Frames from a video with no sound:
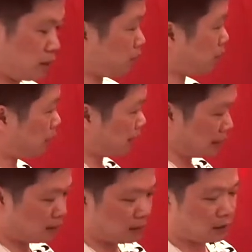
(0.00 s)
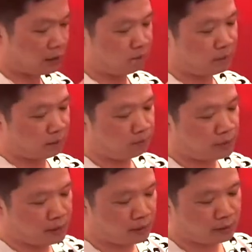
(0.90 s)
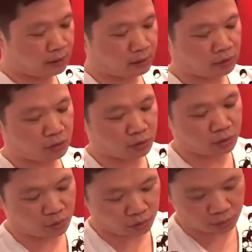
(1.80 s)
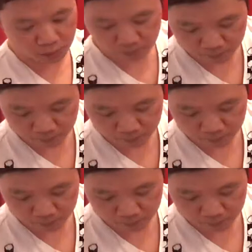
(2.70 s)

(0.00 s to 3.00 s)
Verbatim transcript: I'm gonna add another big piece on the shoulder.